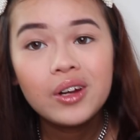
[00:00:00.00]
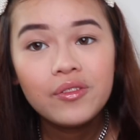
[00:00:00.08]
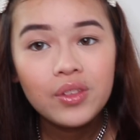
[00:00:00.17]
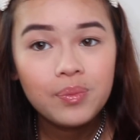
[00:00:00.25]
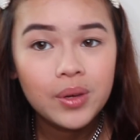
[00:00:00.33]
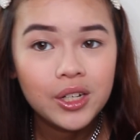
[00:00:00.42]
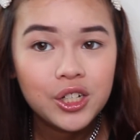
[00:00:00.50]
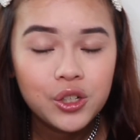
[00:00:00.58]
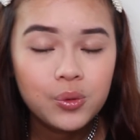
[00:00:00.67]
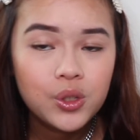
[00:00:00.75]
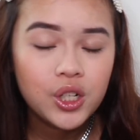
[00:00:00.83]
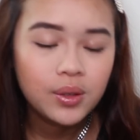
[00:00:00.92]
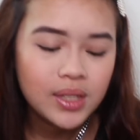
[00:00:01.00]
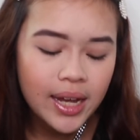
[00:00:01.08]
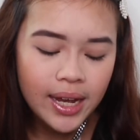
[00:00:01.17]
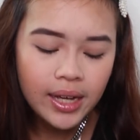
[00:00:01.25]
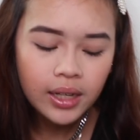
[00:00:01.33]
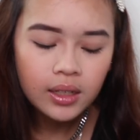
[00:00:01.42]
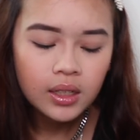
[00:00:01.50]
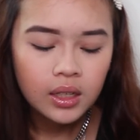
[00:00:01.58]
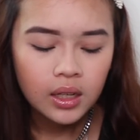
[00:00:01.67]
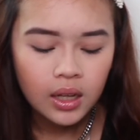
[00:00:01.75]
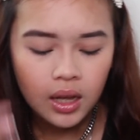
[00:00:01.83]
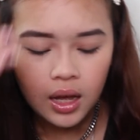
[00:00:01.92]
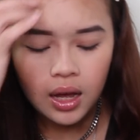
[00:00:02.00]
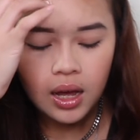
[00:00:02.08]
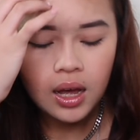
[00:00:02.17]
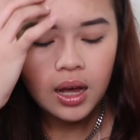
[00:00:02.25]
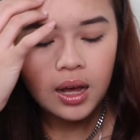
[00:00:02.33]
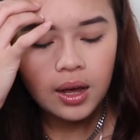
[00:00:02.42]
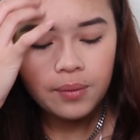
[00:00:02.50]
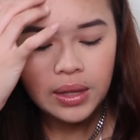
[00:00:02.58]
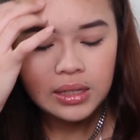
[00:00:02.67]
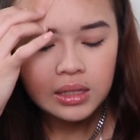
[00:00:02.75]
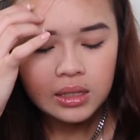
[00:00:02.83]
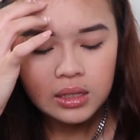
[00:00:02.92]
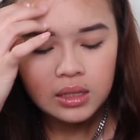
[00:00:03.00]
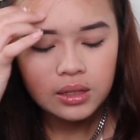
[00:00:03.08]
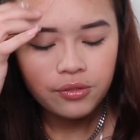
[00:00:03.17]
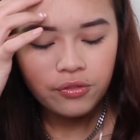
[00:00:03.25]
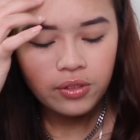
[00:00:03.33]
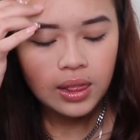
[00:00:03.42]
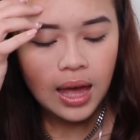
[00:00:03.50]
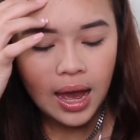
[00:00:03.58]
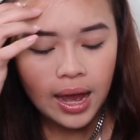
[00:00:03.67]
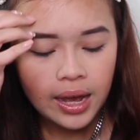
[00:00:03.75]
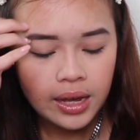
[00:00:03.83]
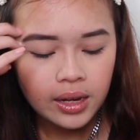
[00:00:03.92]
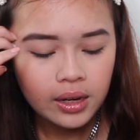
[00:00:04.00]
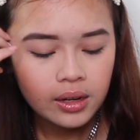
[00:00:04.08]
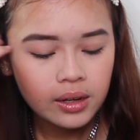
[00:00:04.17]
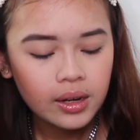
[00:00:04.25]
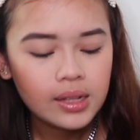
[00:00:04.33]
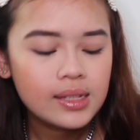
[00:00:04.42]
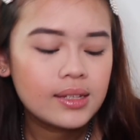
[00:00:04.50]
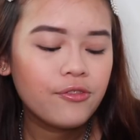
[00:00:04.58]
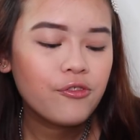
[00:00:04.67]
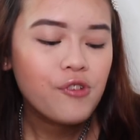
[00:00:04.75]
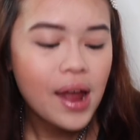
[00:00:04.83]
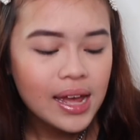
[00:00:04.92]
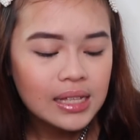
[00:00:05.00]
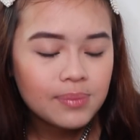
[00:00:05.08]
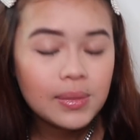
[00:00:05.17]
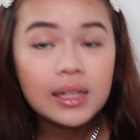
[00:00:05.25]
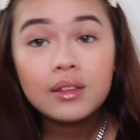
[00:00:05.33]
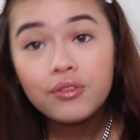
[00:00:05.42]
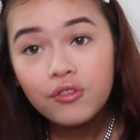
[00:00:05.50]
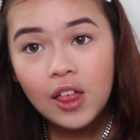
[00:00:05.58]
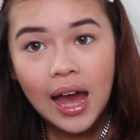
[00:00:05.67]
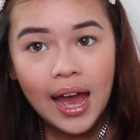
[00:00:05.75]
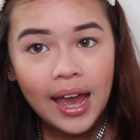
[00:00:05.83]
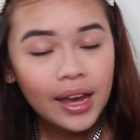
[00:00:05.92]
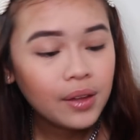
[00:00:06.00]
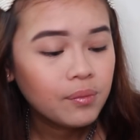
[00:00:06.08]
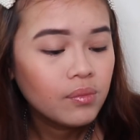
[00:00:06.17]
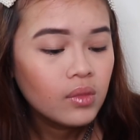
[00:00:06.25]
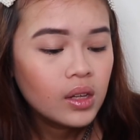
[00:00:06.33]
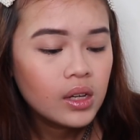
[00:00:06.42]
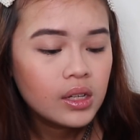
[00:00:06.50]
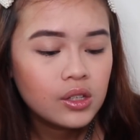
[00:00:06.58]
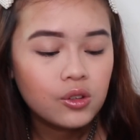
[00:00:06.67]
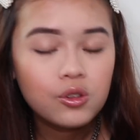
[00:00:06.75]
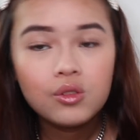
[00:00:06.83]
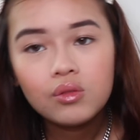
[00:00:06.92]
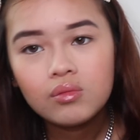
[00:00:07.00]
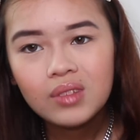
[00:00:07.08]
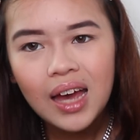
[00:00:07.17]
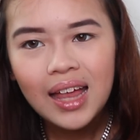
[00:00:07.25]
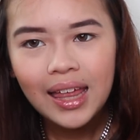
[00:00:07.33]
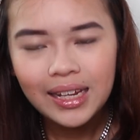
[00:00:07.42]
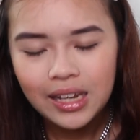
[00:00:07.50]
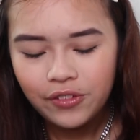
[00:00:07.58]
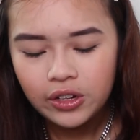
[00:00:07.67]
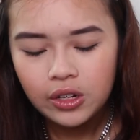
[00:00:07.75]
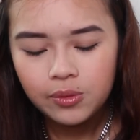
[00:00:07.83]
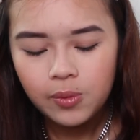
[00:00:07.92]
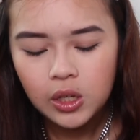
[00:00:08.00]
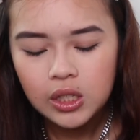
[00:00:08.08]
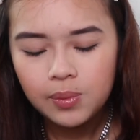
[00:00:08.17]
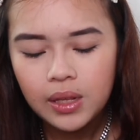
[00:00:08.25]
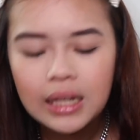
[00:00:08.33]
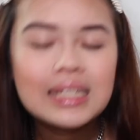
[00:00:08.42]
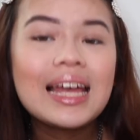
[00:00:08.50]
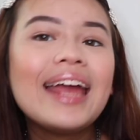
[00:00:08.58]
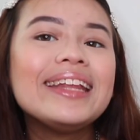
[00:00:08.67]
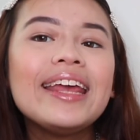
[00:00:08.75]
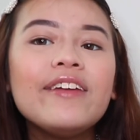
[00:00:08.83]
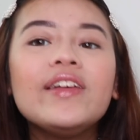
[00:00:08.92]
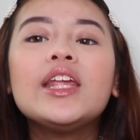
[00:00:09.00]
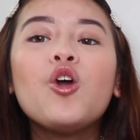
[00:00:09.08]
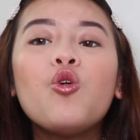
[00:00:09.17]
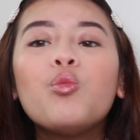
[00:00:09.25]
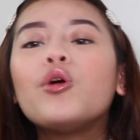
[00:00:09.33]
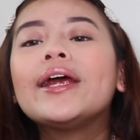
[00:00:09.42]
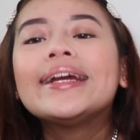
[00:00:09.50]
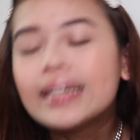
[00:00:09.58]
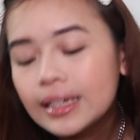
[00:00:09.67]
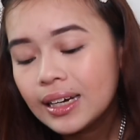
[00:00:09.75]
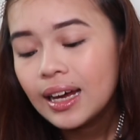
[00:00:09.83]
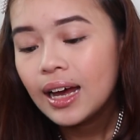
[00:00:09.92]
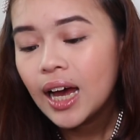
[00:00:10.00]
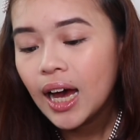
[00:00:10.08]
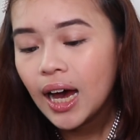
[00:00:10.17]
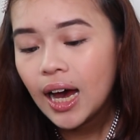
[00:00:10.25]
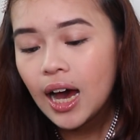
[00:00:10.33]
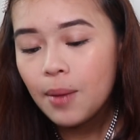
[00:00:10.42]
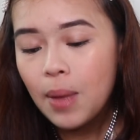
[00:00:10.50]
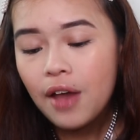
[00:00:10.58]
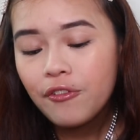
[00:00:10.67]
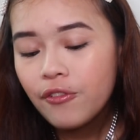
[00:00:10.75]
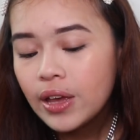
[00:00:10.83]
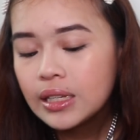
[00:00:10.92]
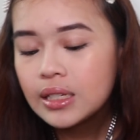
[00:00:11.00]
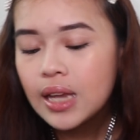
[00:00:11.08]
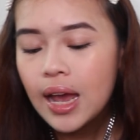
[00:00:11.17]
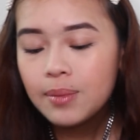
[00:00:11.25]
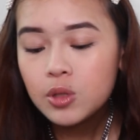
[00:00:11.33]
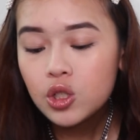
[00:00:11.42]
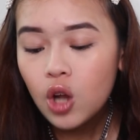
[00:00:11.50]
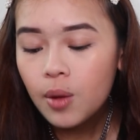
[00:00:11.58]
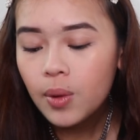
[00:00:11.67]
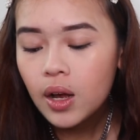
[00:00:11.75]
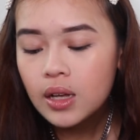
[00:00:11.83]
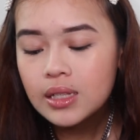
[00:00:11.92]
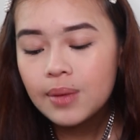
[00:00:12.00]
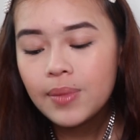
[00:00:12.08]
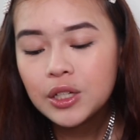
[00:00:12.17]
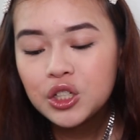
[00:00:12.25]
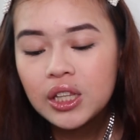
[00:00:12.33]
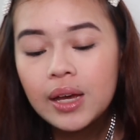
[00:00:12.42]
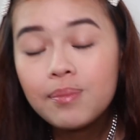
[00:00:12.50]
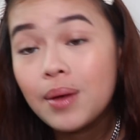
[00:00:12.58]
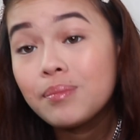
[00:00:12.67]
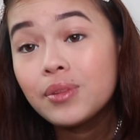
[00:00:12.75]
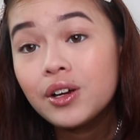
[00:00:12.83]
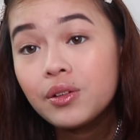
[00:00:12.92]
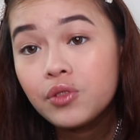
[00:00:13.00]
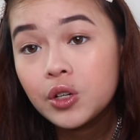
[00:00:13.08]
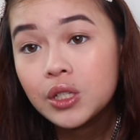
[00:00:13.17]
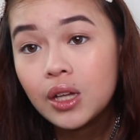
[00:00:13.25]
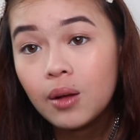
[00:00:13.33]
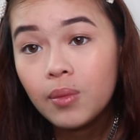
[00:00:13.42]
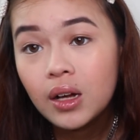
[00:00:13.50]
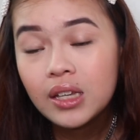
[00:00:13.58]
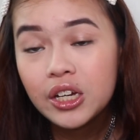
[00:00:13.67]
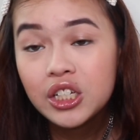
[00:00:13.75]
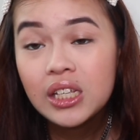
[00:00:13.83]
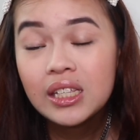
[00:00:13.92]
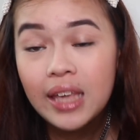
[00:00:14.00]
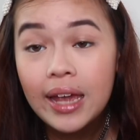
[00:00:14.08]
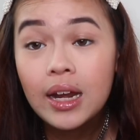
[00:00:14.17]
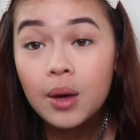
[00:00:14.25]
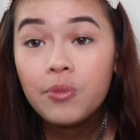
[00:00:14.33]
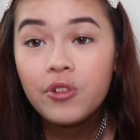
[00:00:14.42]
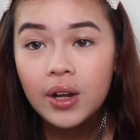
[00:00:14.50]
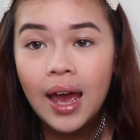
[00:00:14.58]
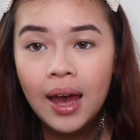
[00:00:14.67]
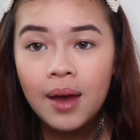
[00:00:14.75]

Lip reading: One of the pictures which I take. That's the flight. That's friends, me and the flight. So I like David disposable because I like David Dobrik. I have FaceTime, Starbucks. I'm actually a member for Starbucks. I actually signed up for the